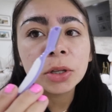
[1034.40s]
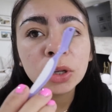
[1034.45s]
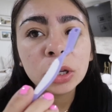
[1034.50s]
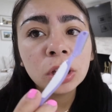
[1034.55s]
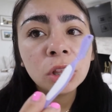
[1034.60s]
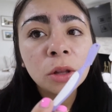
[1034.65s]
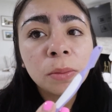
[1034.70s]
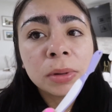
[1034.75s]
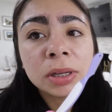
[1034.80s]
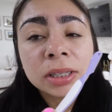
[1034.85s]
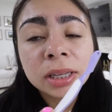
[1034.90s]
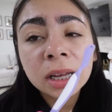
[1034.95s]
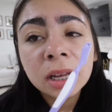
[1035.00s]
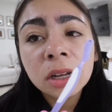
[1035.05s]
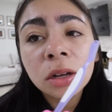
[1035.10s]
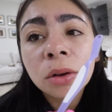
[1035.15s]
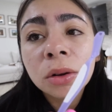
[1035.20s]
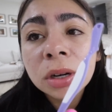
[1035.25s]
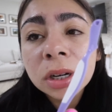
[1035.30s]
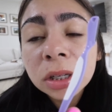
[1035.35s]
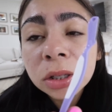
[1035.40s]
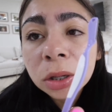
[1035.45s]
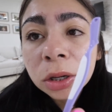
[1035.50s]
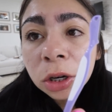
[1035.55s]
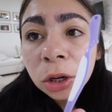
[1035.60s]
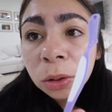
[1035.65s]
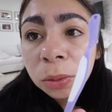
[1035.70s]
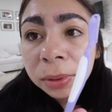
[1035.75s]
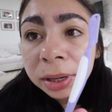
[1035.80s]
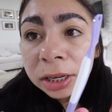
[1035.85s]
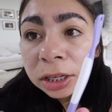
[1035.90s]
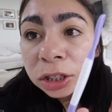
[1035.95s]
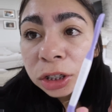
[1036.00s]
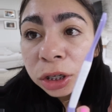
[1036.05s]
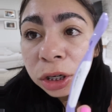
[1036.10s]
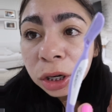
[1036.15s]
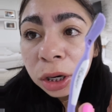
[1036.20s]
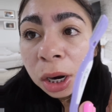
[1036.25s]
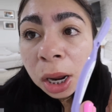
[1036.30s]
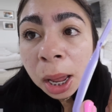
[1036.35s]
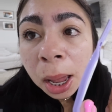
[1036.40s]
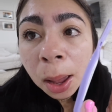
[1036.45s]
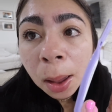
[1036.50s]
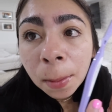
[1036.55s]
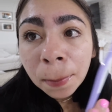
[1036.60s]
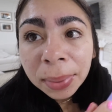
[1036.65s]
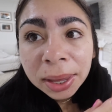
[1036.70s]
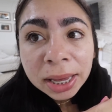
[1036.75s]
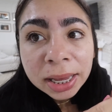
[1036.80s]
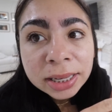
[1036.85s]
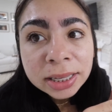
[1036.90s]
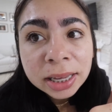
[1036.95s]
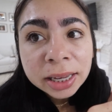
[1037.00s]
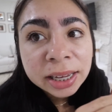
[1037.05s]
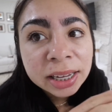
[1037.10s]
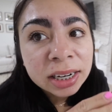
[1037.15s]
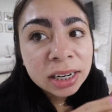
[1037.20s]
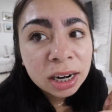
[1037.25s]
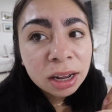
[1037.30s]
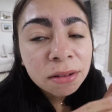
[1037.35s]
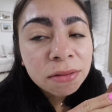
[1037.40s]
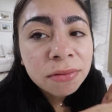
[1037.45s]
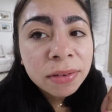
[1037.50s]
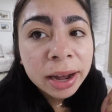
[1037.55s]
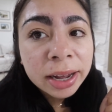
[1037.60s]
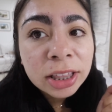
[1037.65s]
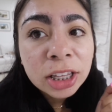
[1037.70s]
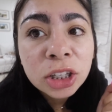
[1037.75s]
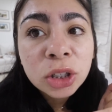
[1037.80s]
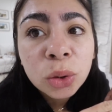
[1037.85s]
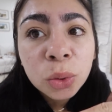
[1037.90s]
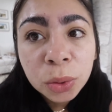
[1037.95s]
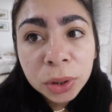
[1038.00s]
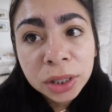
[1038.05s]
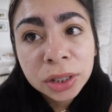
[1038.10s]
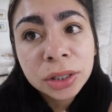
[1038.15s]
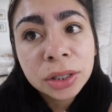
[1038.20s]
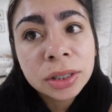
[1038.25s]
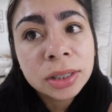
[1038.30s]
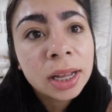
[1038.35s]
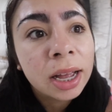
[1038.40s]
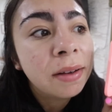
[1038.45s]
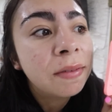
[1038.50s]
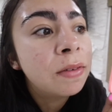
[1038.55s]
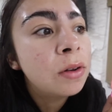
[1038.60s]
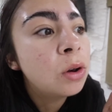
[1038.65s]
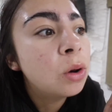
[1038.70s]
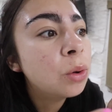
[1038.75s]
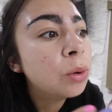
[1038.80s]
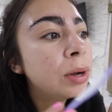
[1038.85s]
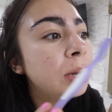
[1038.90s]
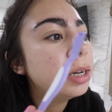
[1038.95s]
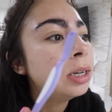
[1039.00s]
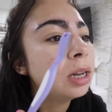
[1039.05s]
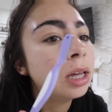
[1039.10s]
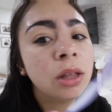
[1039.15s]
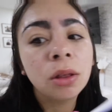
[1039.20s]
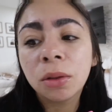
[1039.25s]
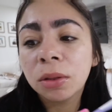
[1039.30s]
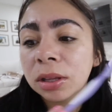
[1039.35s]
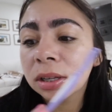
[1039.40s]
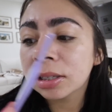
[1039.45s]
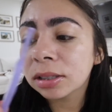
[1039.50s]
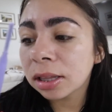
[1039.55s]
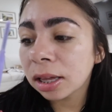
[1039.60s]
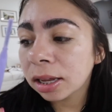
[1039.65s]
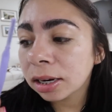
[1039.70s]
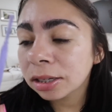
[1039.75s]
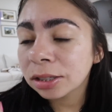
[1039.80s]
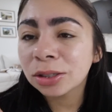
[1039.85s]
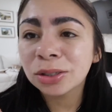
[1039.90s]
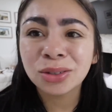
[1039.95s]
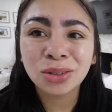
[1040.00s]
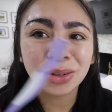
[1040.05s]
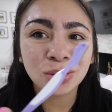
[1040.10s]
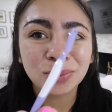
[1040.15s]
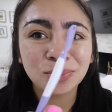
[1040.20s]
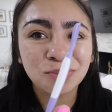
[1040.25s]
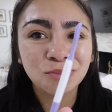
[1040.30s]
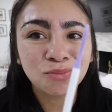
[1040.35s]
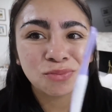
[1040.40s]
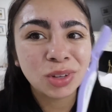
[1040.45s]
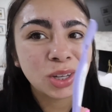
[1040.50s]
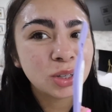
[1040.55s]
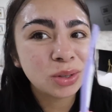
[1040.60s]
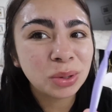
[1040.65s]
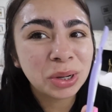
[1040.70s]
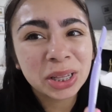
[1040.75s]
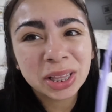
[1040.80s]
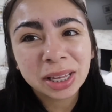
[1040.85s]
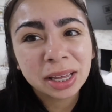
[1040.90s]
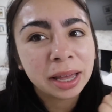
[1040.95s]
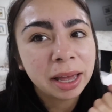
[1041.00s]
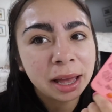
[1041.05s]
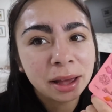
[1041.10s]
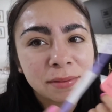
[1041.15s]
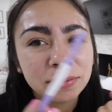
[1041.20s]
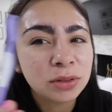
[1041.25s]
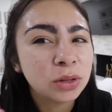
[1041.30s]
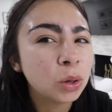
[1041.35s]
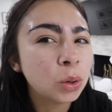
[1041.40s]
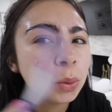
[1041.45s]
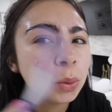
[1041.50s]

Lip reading: estoy haciendo mis cejas con este little razor because I cannot find the tweezers. I have no idea dónde están, so this is the only thing I have, so